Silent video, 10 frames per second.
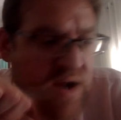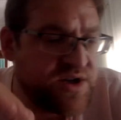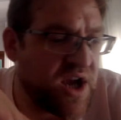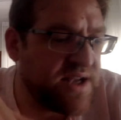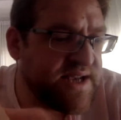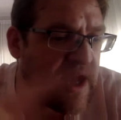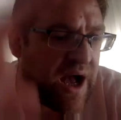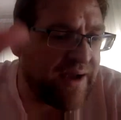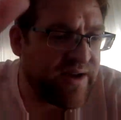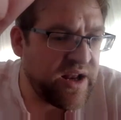Shazia,
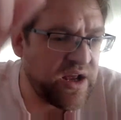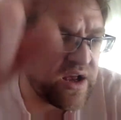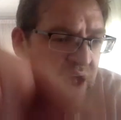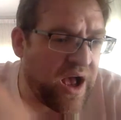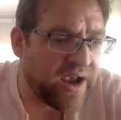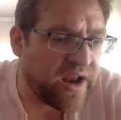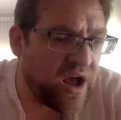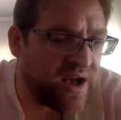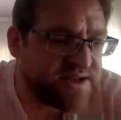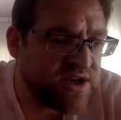I'm gonna
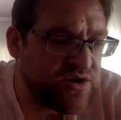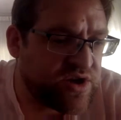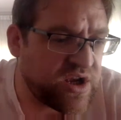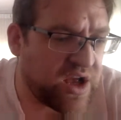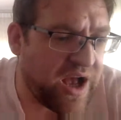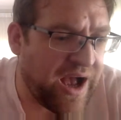ask you to.